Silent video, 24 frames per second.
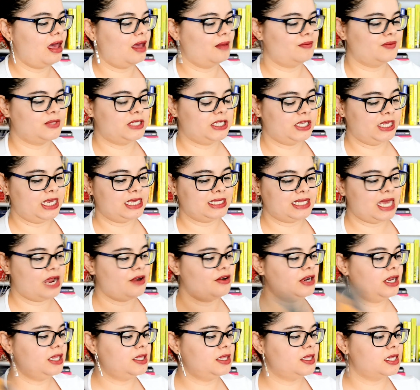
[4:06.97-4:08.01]
So yes, I
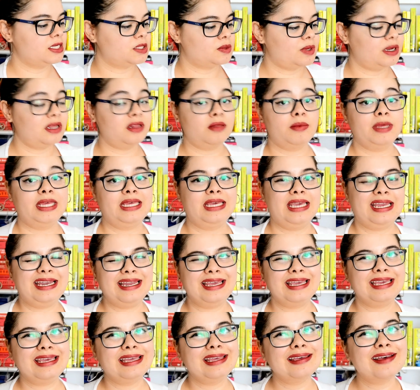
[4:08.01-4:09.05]
read this one in the
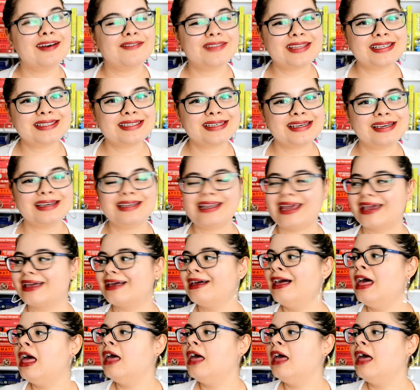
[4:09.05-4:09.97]
beginning of this year, like